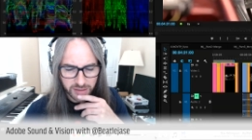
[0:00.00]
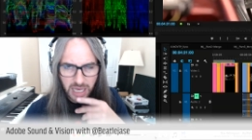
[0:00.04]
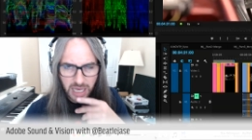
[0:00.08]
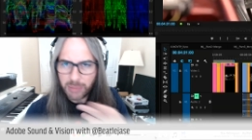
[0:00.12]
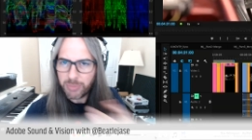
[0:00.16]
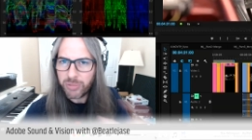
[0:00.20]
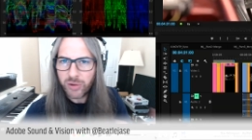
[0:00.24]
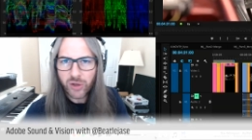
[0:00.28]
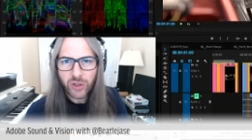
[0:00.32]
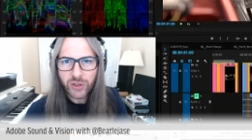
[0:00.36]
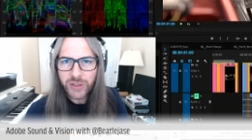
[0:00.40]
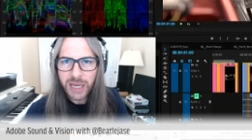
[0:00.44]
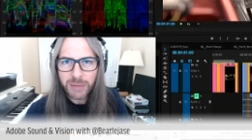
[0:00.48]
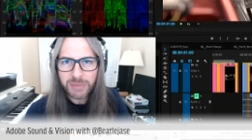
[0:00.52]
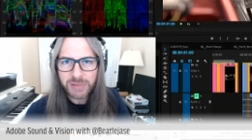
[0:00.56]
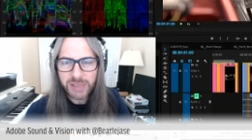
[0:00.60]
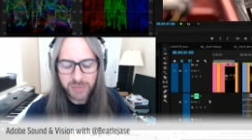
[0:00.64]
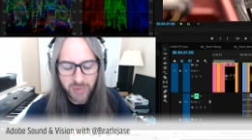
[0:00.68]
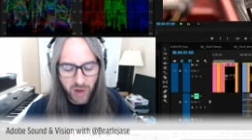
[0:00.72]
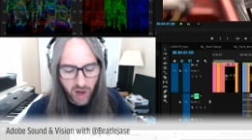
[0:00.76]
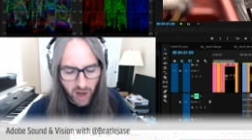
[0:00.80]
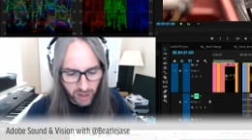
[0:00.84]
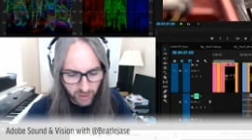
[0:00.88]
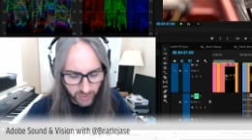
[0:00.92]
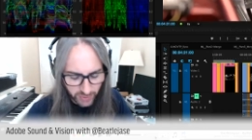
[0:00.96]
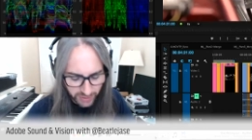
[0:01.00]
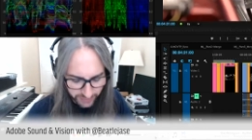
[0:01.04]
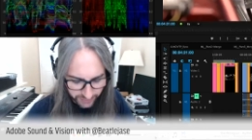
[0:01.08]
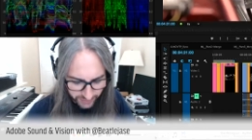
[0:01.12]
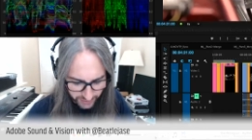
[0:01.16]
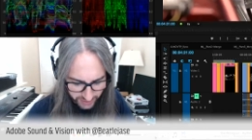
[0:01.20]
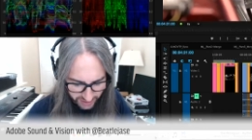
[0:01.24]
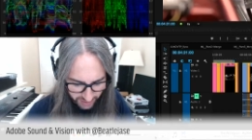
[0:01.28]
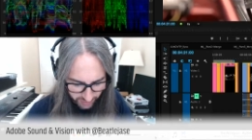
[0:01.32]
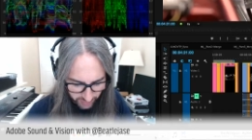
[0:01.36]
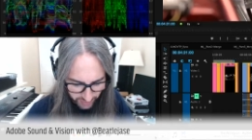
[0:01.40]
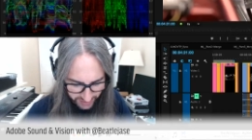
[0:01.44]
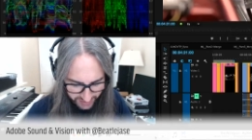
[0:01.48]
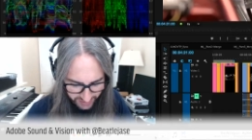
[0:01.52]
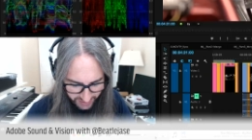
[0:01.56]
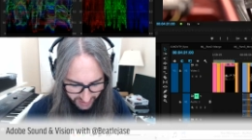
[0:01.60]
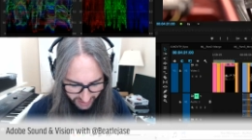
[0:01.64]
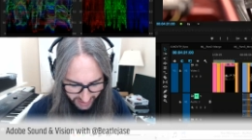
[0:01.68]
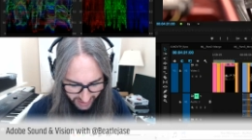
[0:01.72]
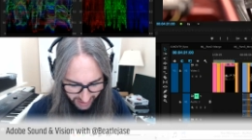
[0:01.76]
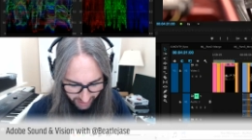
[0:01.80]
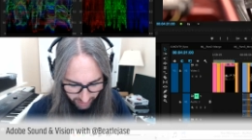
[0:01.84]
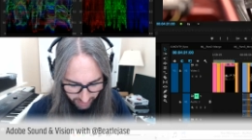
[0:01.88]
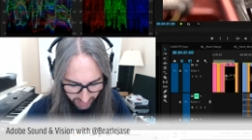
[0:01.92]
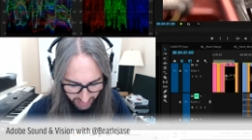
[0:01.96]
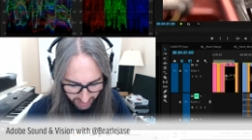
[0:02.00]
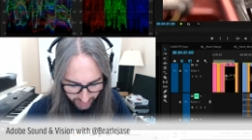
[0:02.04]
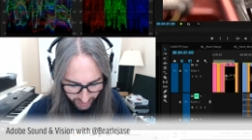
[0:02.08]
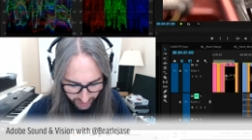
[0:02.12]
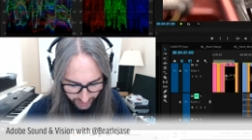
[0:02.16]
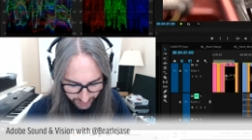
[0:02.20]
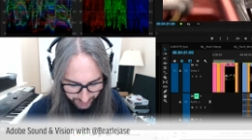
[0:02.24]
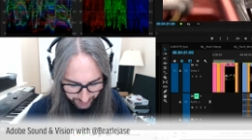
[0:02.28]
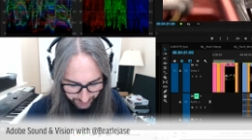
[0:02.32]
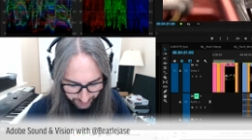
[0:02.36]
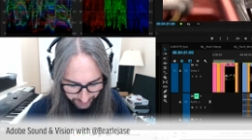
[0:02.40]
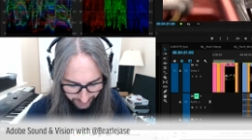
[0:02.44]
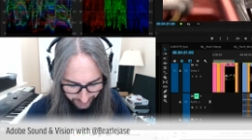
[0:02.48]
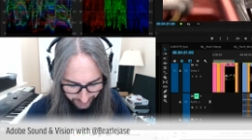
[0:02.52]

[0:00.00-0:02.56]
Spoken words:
I pulled up some Hawkwind for some reason. I can't remember.